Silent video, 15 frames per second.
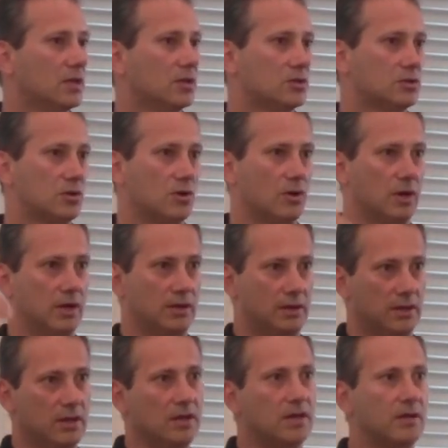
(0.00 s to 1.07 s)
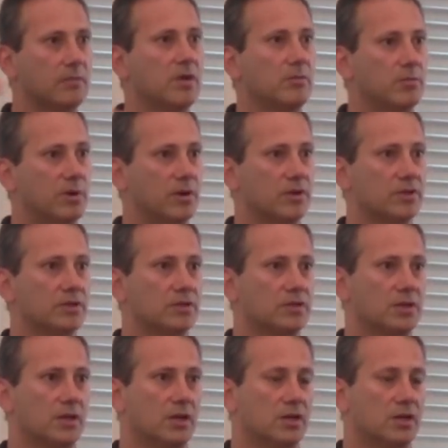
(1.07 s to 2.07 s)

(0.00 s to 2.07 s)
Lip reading: so an incoming burst.